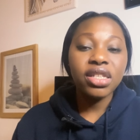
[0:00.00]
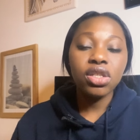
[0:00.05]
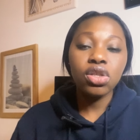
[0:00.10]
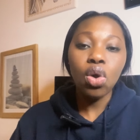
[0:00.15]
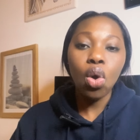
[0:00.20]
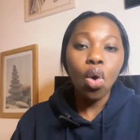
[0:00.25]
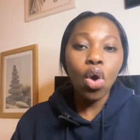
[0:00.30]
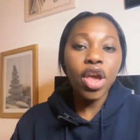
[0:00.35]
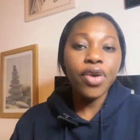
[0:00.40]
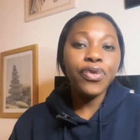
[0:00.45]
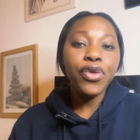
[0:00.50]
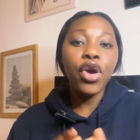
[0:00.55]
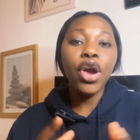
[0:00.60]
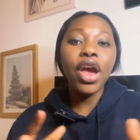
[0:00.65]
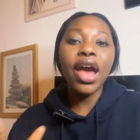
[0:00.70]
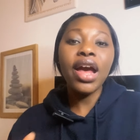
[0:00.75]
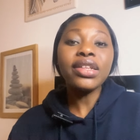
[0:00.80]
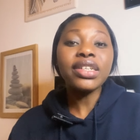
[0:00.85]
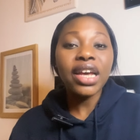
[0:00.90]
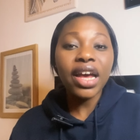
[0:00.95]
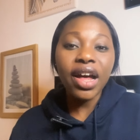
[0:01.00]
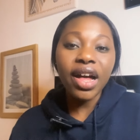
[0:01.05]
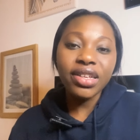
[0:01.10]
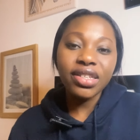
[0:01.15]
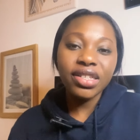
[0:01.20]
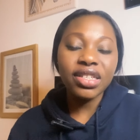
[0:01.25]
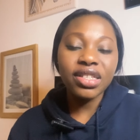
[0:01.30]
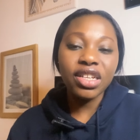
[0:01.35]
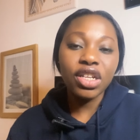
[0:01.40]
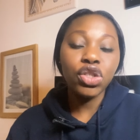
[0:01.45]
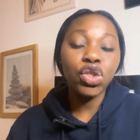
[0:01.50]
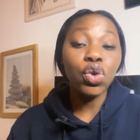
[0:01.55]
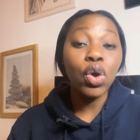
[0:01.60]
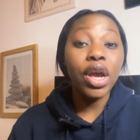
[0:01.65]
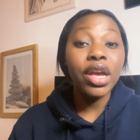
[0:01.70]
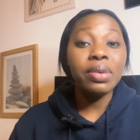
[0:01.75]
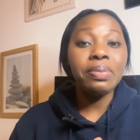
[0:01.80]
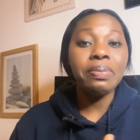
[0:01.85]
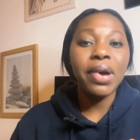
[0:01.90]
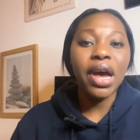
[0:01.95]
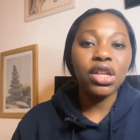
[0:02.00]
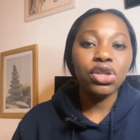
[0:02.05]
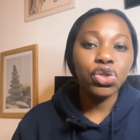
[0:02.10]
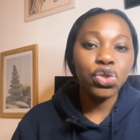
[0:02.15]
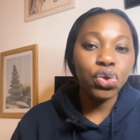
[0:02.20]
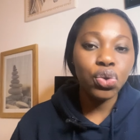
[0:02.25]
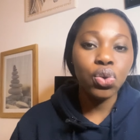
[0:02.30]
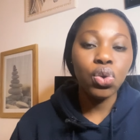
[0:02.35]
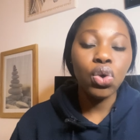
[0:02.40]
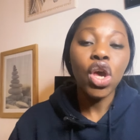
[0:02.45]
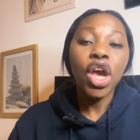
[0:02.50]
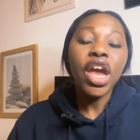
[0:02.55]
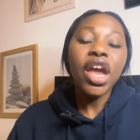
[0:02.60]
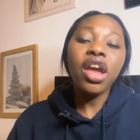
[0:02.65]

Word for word: So if you're a healthcare assistant, you are in band two.